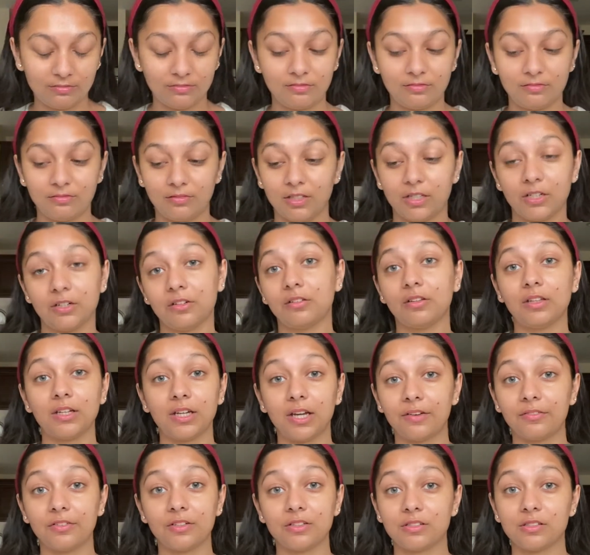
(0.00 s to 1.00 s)
literally
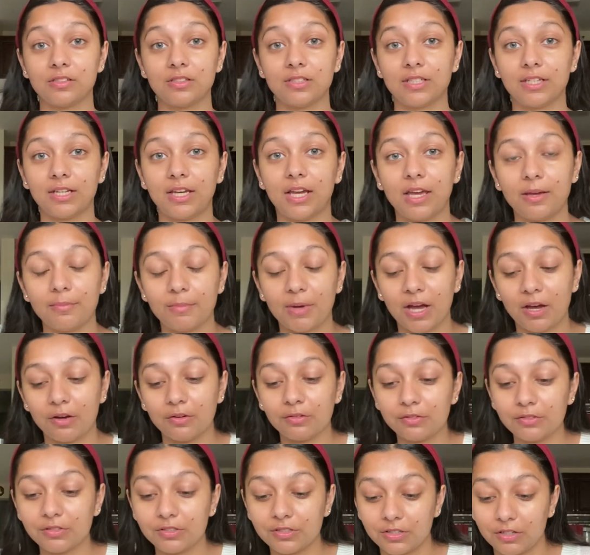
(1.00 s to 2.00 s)
ever since it came
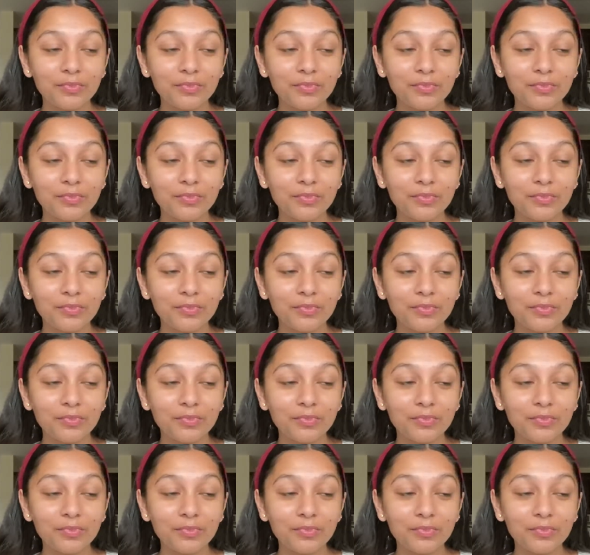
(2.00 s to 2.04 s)
out.